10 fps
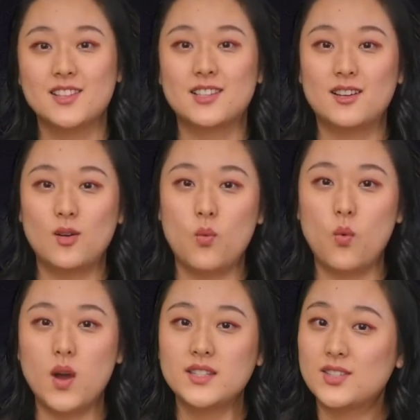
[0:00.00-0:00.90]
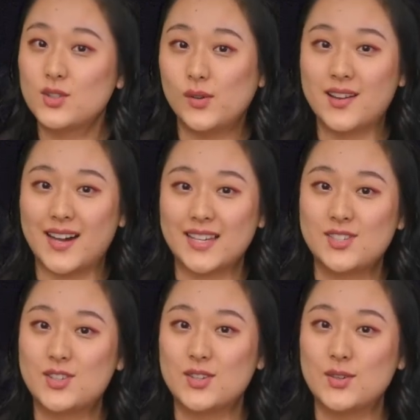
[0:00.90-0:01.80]
So what do you
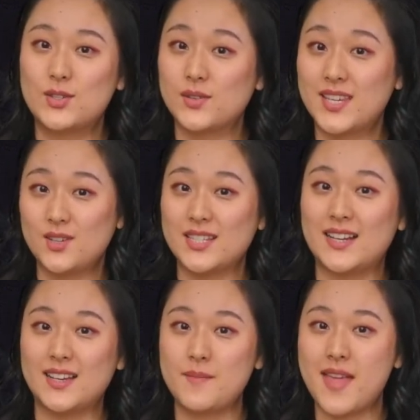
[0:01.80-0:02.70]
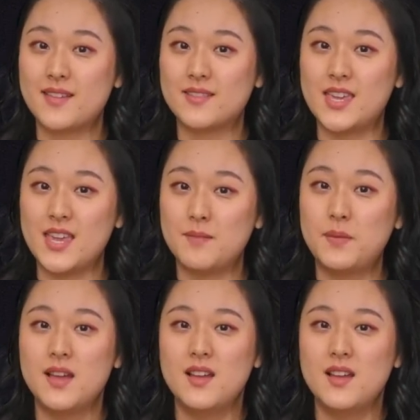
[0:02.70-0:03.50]
guys do to kill time and keep